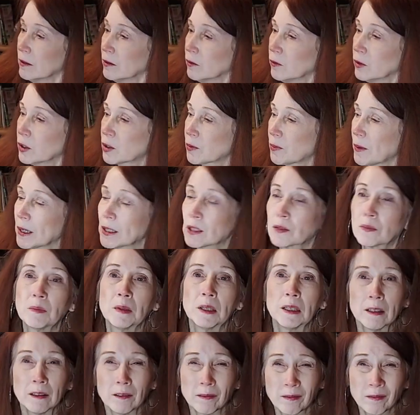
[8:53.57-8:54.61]
which makes
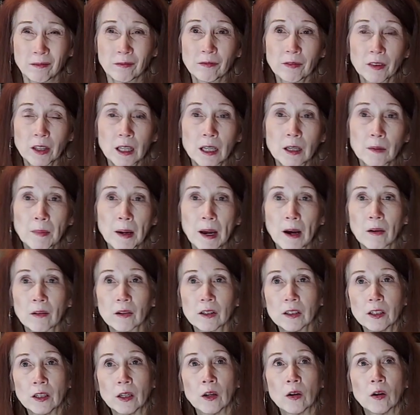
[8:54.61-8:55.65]
me think
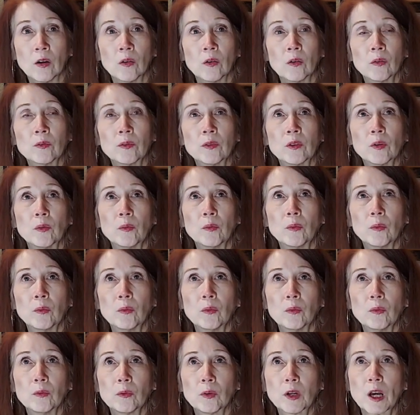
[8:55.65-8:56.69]
about, you know, the
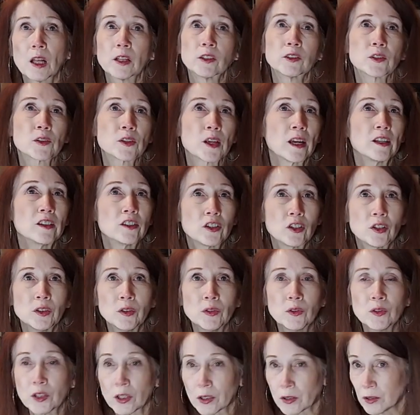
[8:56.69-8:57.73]
colors I
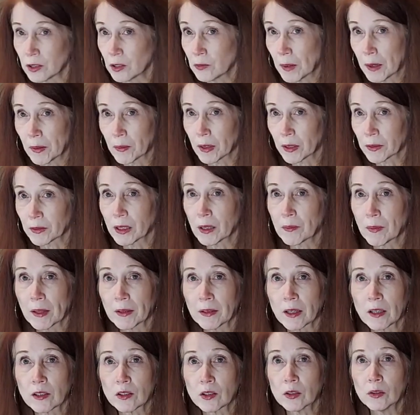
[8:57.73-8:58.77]
choose, and you might want to think about
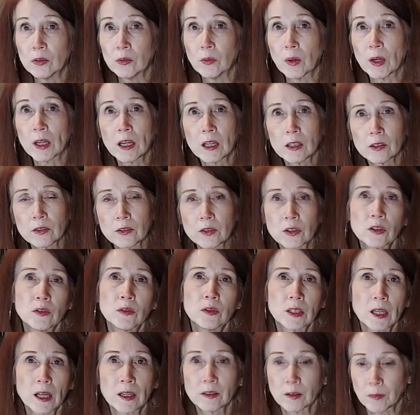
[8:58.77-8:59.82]
that too. What colors do you
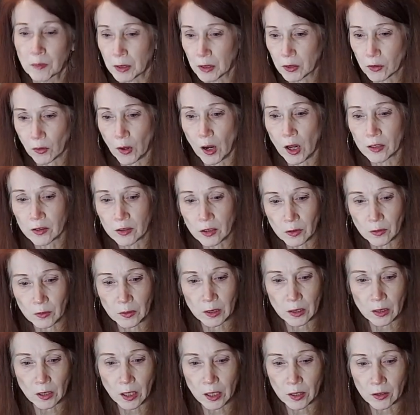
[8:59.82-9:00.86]
tend to be drawn to
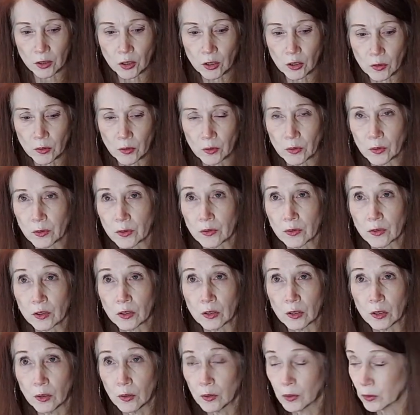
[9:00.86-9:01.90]
and choose to
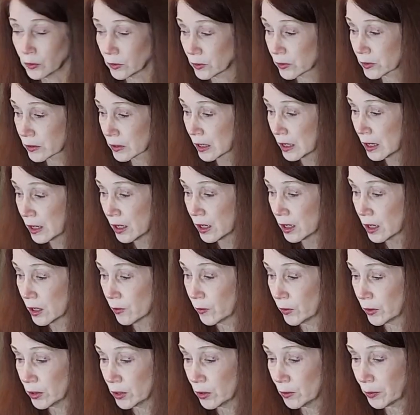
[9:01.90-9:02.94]
use
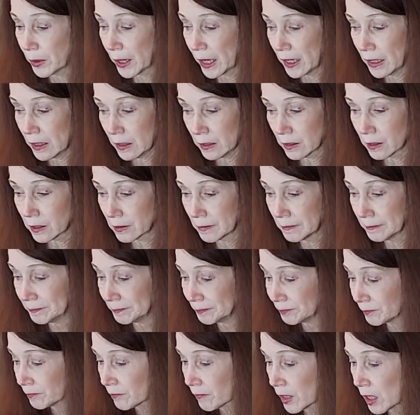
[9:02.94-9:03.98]
when you paint?
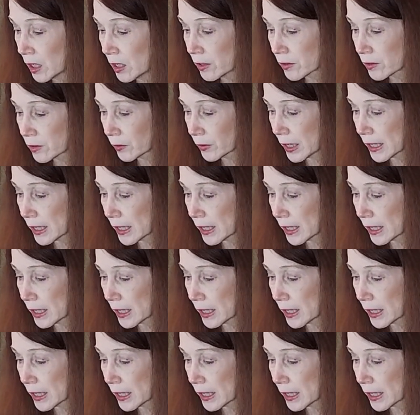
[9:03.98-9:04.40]
So